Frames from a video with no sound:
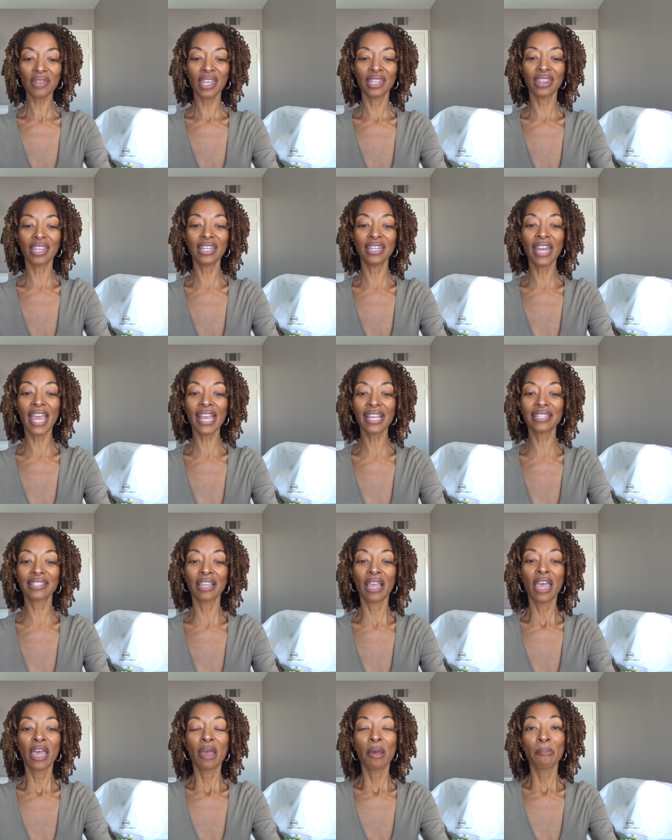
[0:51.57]
The next
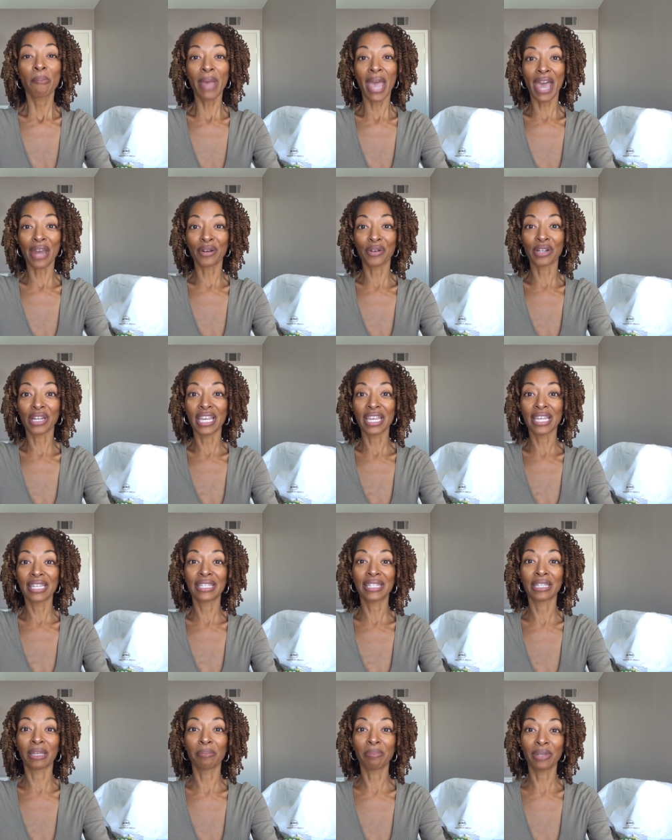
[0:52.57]
pattern
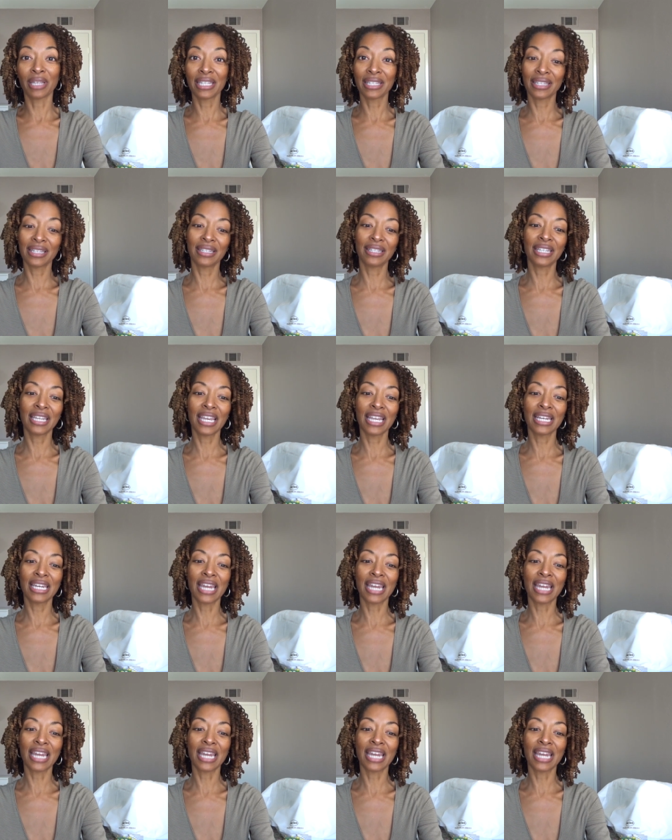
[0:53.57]
is Simplicity